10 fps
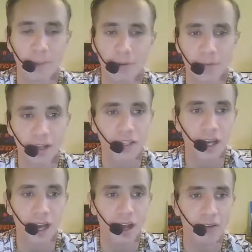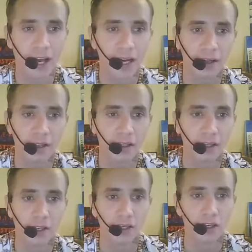Professor Ariana
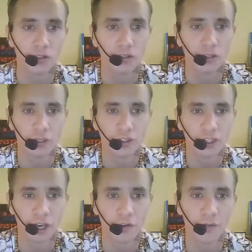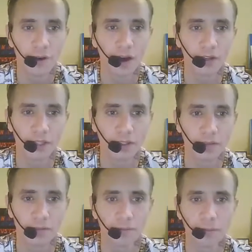Giovanni
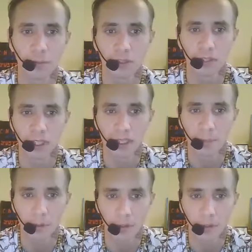from the D.